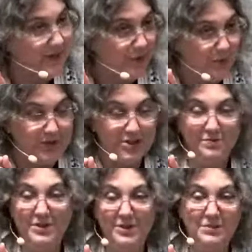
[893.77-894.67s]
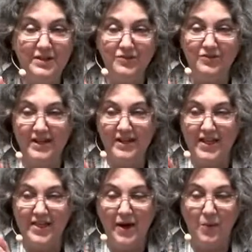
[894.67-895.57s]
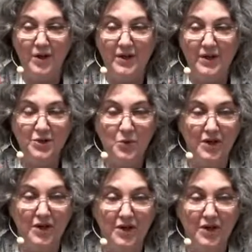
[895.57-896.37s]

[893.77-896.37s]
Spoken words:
which to me means that one little word